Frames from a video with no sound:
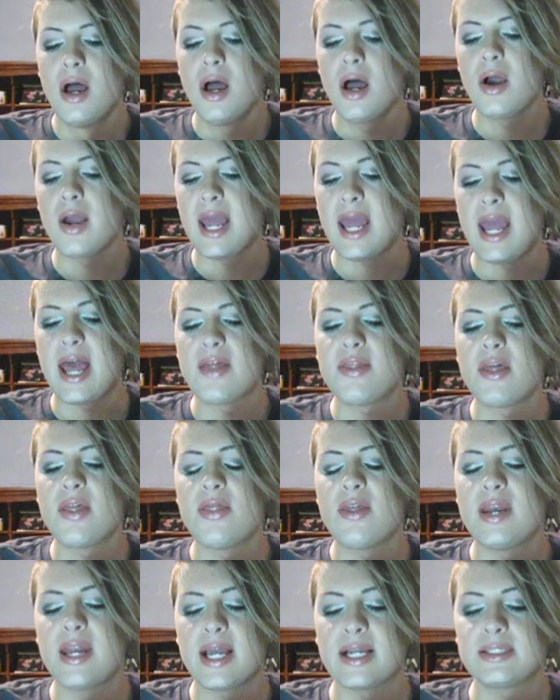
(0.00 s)
Okay, and then
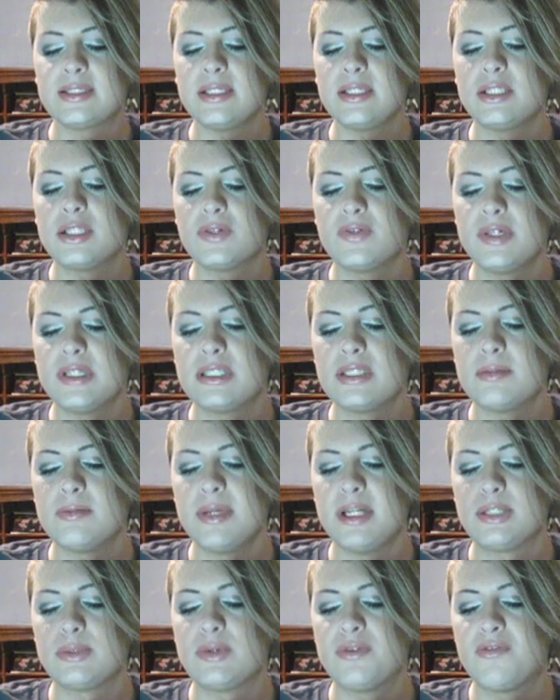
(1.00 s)
the next scene, Teresa
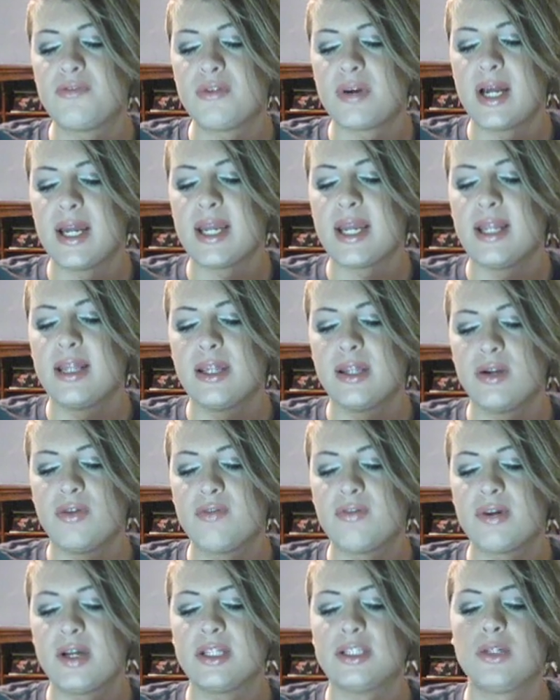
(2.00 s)
meets with Frank and little
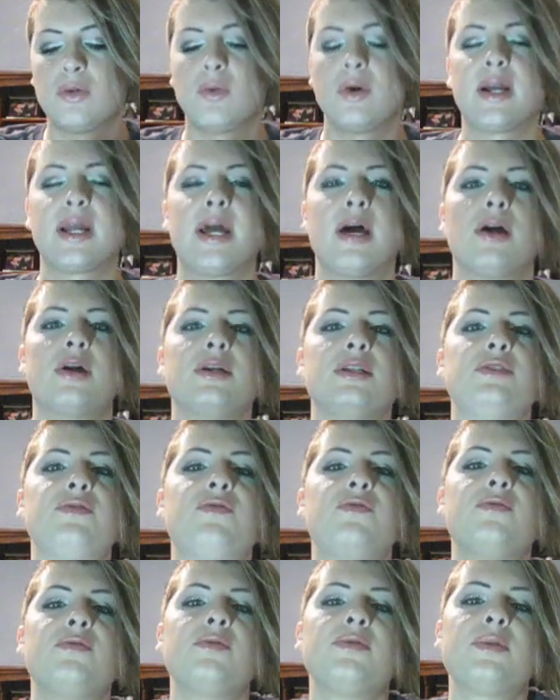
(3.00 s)
Frank to work out,
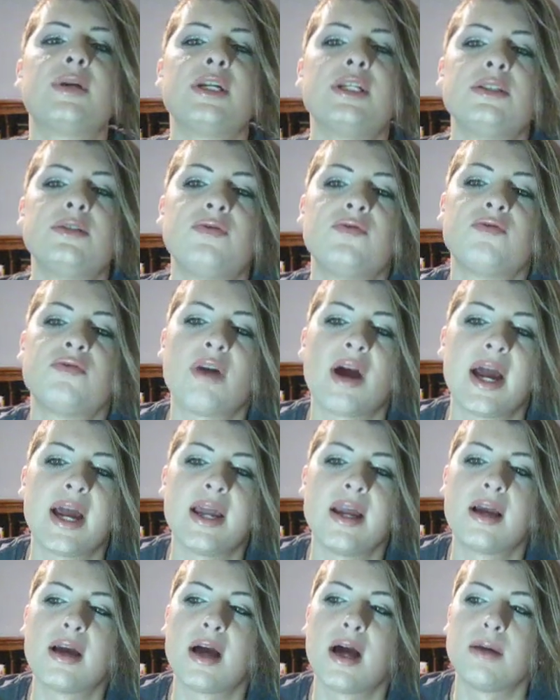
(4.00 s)
because because
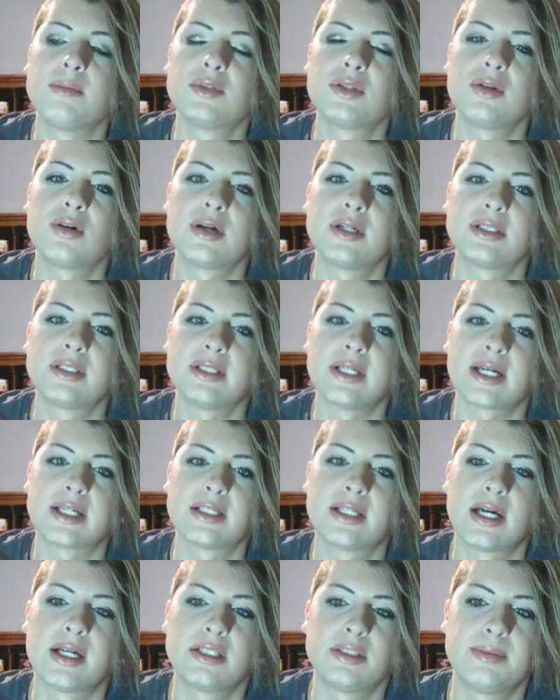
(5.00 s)
Frank, um, Dolores'
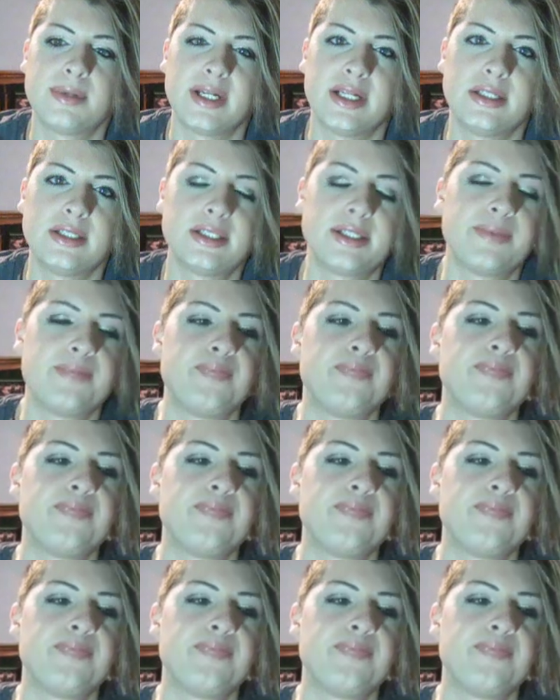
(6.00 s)
ex husband,